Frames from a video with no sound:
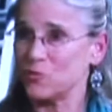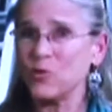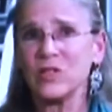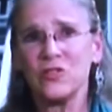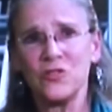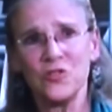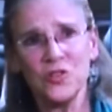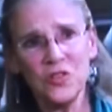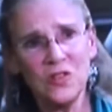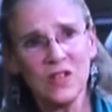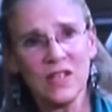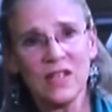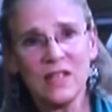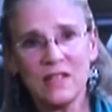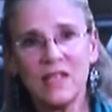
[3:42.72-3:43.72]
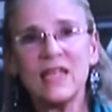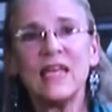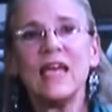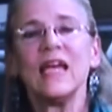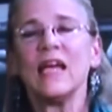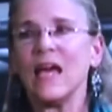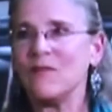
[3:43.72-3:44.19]
Well, should the
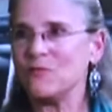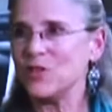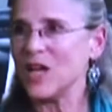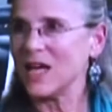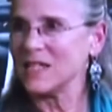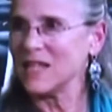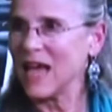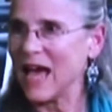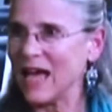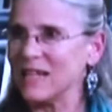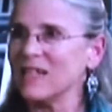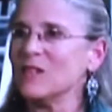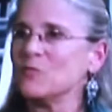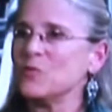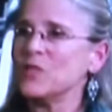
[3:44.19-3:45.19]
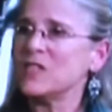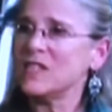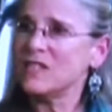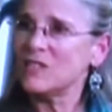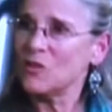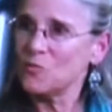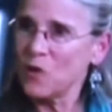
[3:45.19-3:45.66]
king have done that? Was this
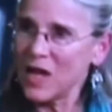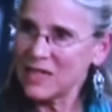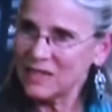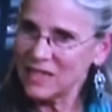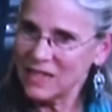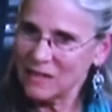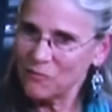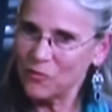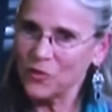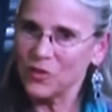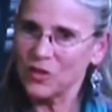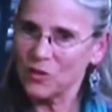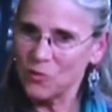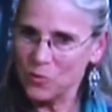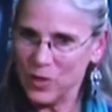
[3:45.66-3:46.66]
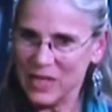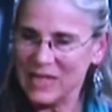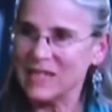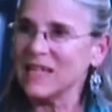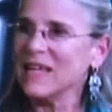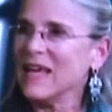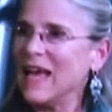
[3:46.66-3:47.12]
the right thing for the queen?
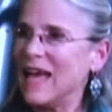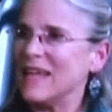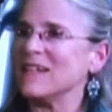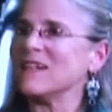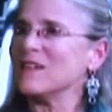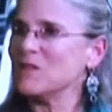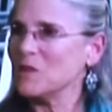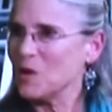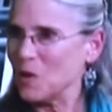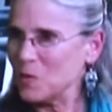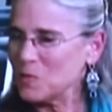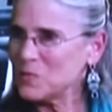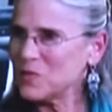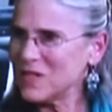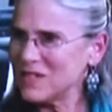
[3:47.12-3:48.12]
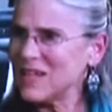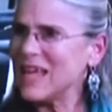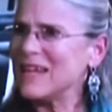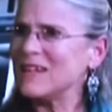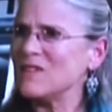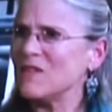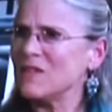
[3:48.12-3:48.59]
And, you know,
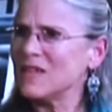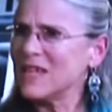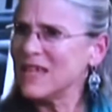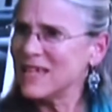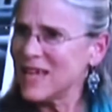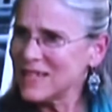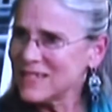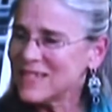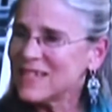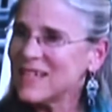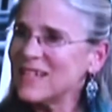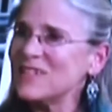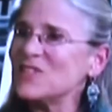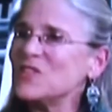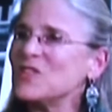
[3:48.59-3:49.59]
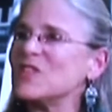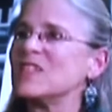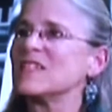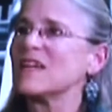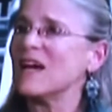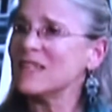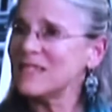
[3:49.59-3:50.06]
and he gets the kids to
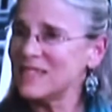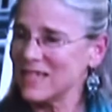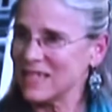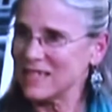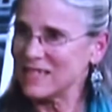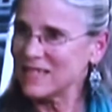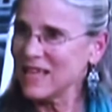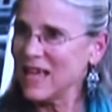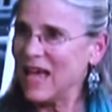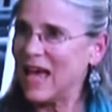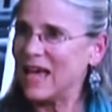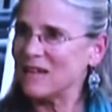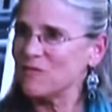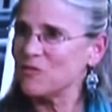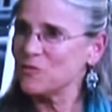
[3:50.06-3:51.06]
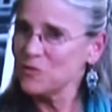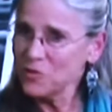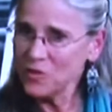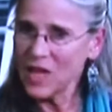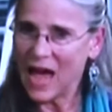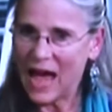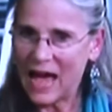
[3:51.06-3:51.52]
discuss these. And through
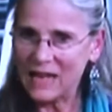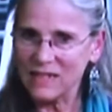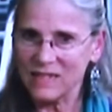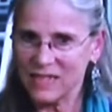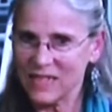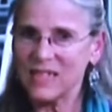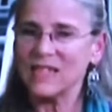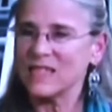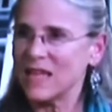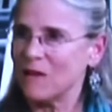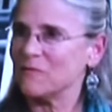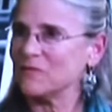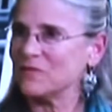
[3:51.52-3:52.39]
that, the kids have